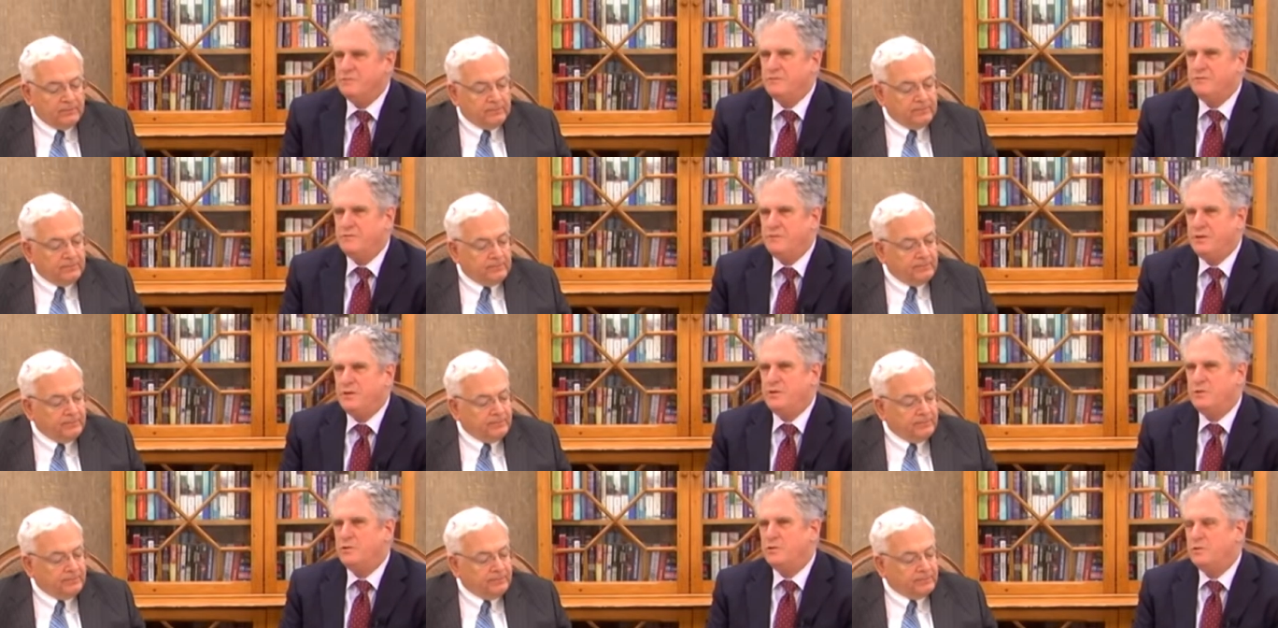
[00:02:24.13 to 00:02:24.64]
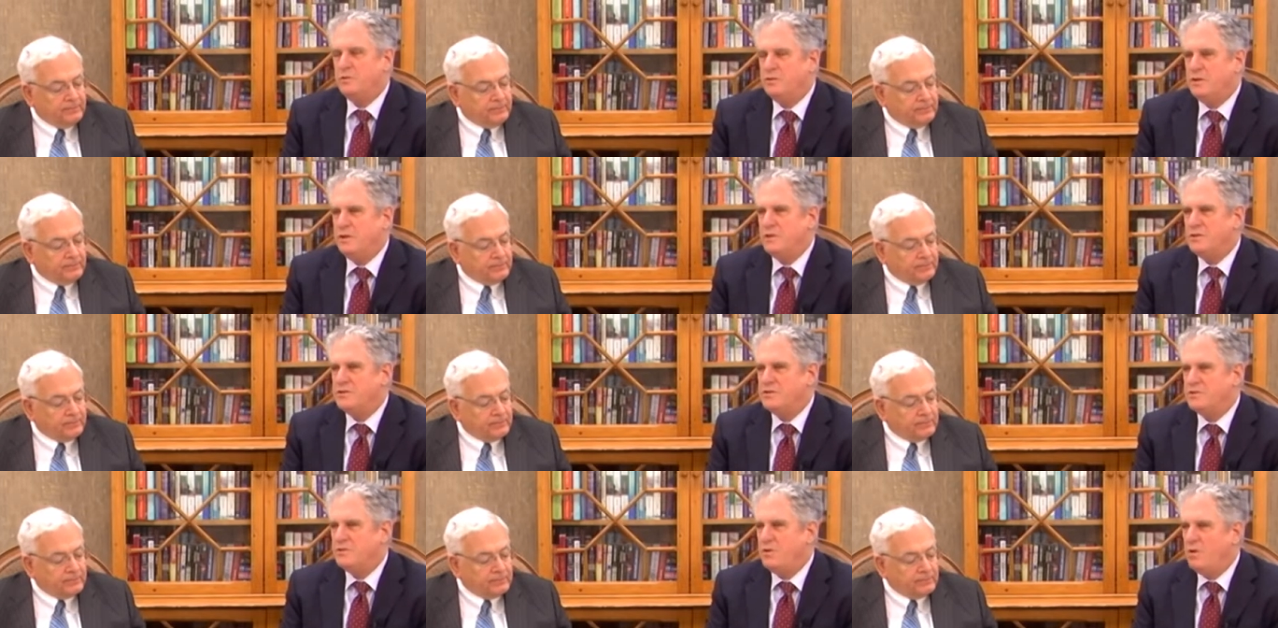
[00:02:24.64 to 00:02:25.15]
Speaker 1: field
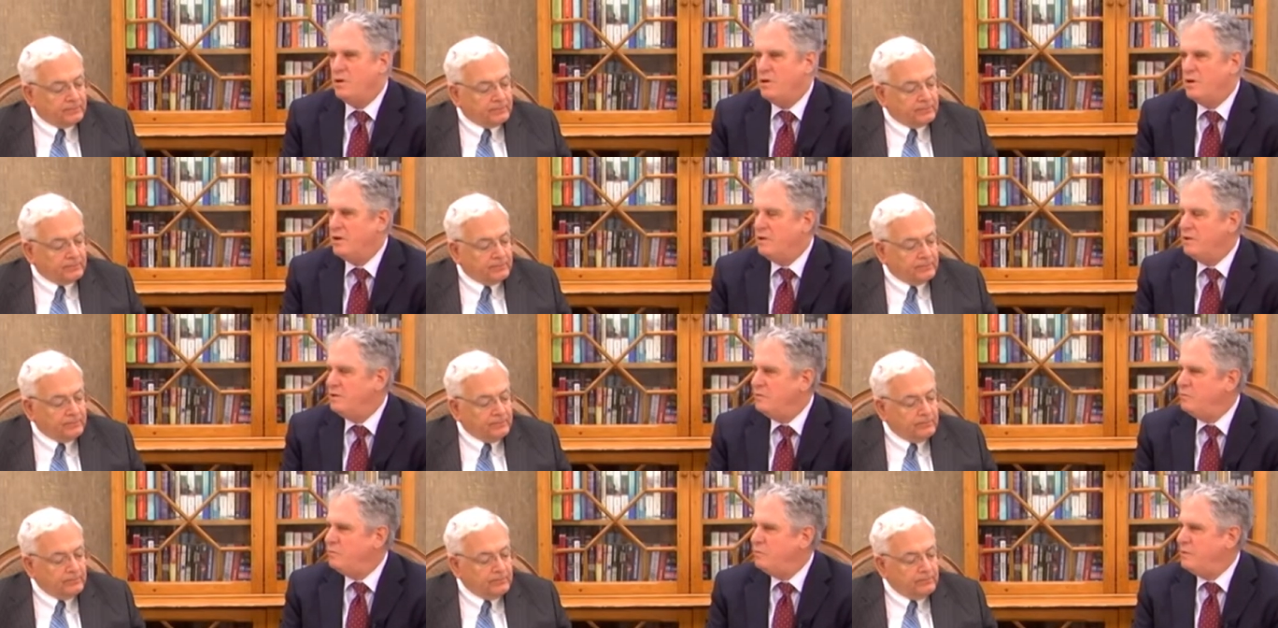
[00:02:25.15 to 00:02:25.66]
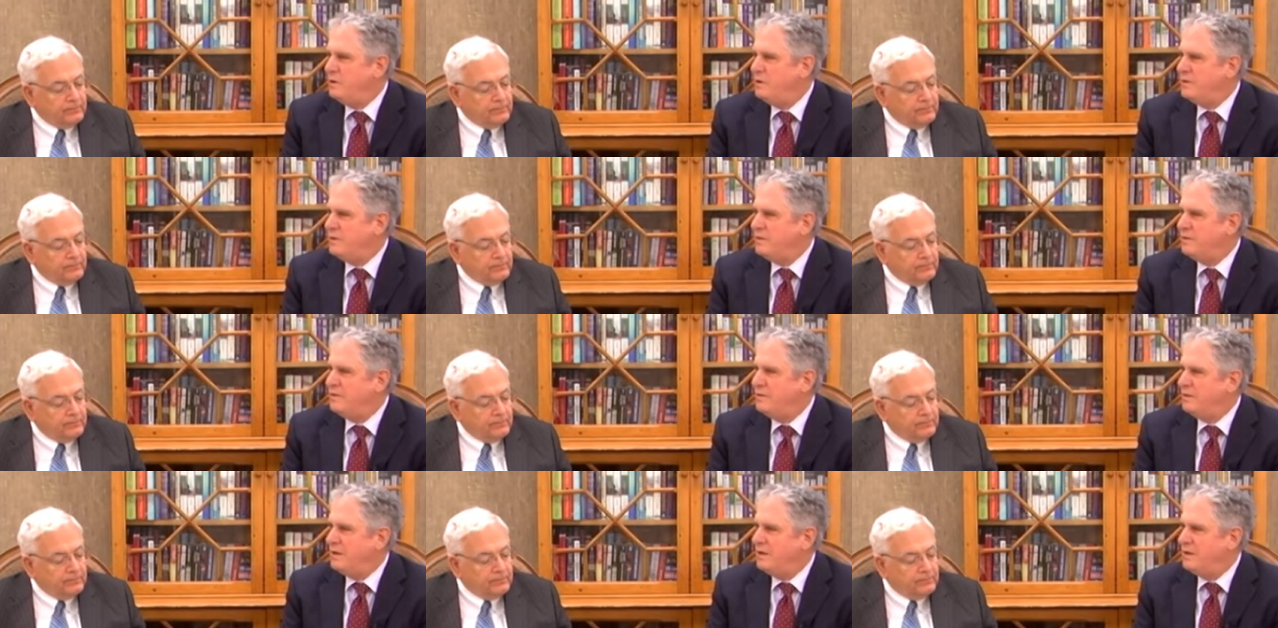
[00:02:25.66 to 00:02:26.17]
started
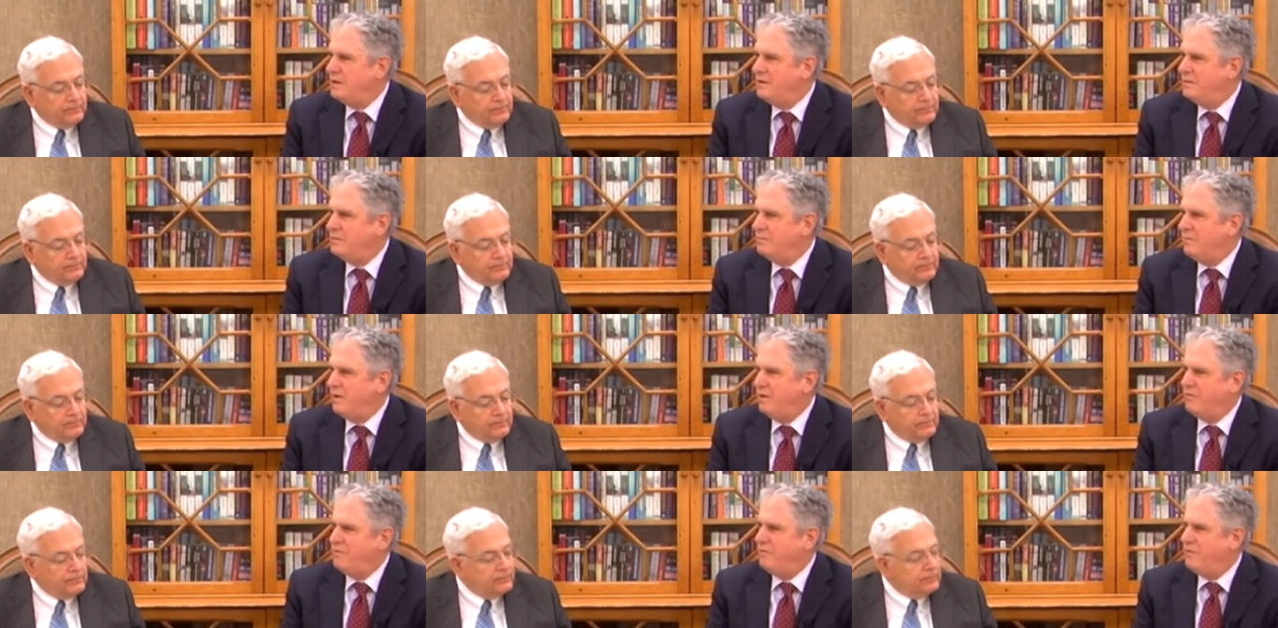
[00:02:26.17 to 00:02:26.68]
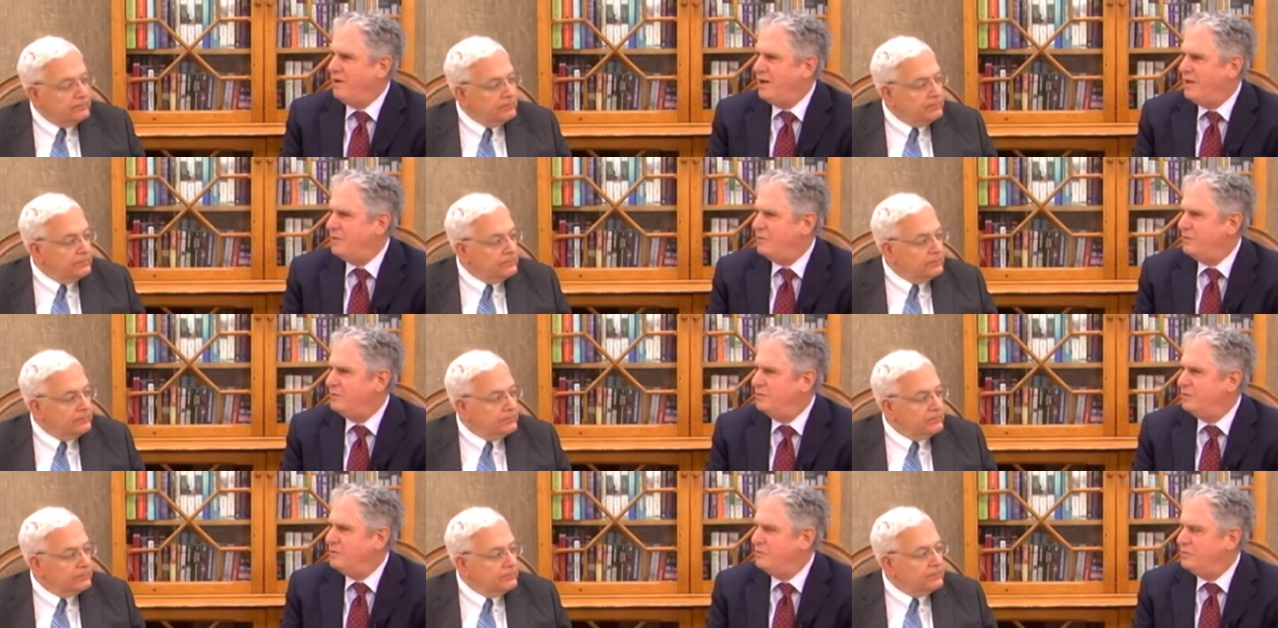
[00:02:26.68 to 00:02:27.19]
with uh, my
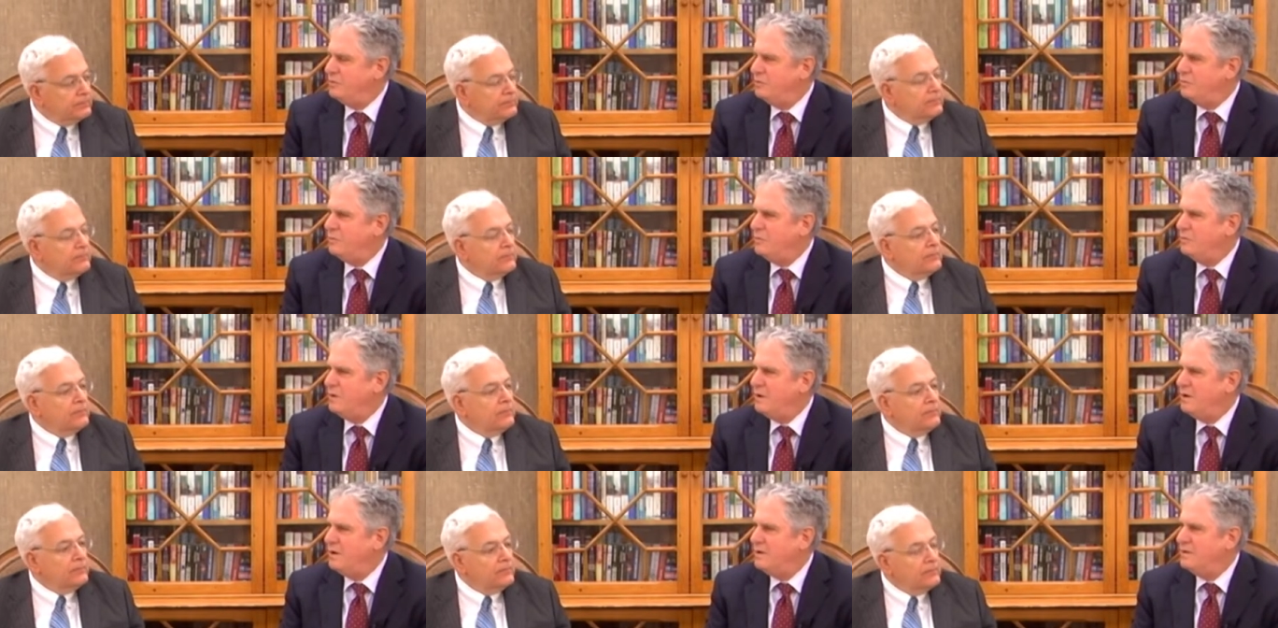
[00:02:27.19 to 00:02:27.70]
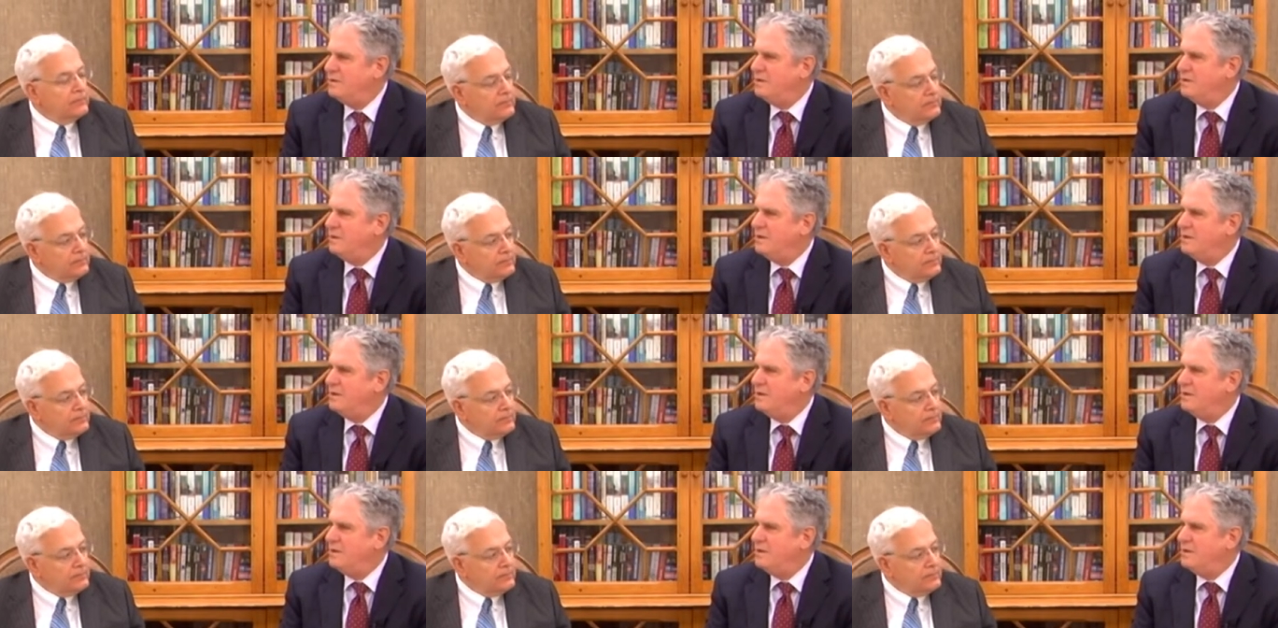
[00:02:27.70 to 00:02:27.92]
father, who uh,